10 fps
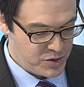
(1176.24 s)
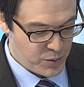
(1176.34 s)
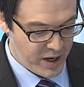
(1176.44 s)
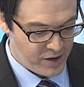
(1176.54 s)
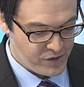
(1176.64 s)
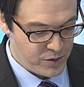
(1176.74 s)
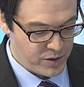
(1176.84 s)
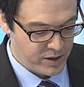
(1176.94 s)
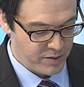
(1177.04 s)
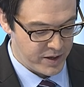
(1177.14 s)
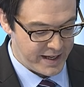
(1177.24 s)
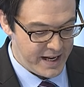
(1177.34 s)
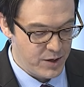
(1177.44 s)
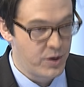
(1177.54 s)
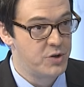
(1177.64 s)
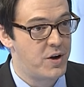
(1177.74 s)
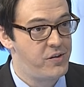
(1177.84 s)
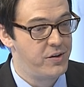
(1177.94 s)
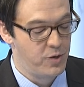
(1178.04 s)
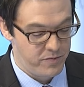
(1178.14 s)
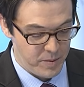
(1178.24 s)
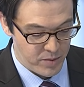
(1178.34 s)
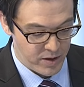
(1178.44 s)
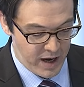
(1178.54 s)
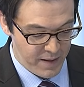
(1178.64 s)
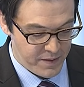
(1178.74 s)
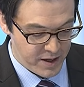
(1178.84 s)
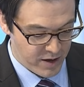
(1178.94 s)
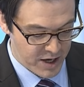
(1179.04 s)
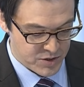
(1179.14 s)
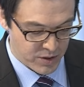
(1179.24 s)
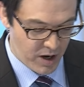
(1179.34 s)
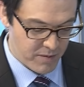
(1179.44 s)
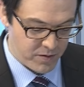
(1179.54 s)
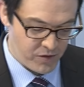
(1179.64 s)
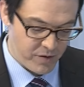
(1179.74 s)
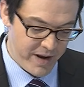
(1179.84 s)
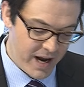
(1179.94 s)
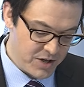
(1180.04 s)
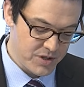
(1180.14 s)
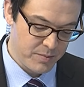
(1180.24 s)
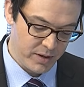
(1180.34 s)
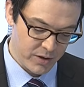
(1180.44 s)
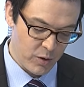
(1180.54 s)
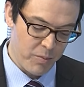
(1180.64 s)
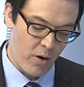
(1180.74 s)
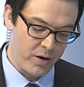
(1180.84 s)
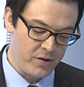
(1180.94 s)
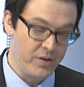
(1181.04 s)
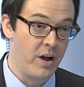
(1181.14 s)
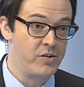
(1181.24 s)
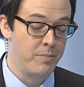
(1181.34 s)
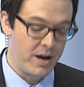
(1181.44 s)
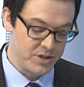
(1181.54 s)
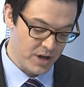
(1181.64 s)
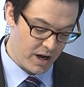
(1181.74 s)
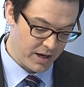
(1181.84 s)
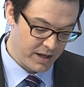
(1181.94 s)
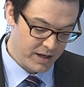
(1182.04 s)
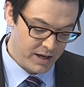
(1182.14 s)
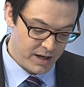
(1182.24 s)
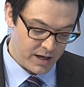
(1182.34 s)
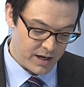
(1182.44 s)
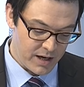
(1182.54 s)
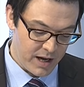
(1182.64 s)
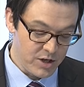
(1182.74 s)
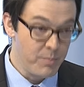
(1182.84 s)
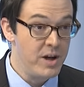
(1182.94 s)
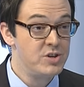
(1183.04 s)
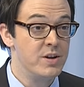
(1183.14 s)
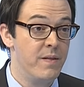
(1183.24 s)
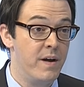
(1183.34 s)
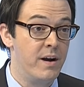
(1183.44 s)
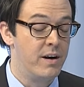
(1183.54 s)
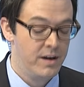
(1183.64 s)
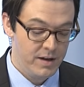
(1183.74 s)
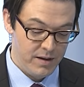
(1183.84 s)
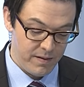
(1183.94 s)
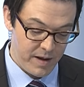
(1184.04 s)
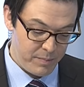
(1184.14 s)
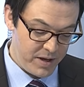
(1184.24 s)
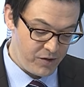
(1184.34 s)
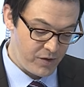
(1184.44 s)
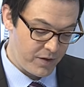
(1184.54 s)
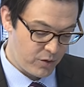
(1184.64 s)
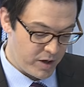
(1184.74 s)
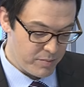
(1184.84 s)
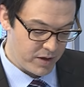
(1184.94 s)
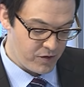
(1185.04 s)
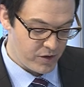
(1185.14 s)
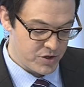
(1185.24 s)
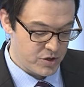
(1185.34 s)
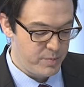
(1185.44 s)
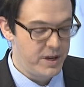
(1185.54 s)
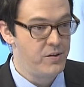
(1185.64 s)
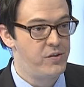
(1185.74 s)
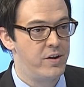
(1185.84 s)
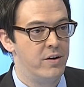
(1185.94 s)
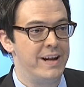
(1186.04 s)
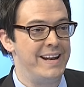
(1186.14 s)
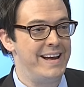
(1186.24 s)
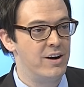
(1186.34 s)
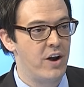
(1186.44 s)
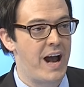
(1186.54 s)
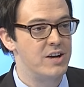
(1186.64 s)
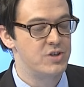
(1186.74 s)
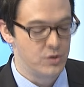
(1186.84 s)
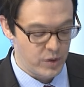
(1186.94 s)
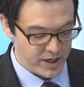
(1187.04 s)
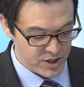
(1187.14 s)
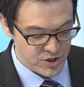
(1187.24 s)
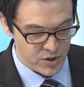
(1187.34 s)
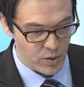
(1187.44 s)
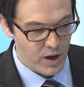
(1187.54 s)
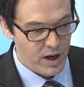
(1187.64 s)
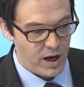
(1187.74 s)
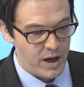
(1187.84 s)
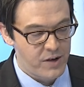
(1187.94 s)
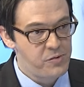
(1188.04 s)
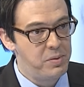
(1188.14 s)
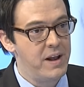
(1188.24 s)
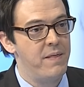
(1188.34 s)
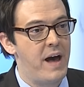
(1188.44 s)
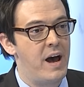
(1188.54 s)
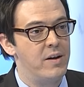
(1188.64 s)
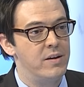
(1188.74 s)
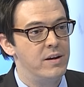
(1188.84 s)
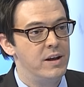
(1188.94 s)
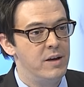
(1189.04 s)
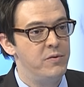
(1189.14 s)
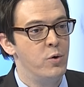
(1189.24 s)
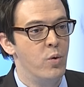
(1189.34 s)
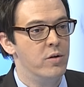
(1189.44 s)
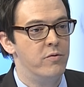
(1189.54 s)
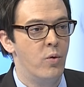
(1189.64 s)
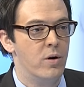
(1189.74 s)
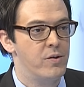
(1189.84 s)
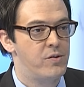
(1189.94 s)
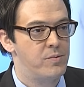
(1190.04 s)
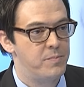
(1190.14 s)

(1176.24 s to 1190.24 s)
want to ask you, you delivered a keynote address in November at the International Conference of Asian Political Parties in Azerbaijan, and you mentioned there that peace on the Korean Peninsula should be considered an international issue. Explain that, if you would, for us.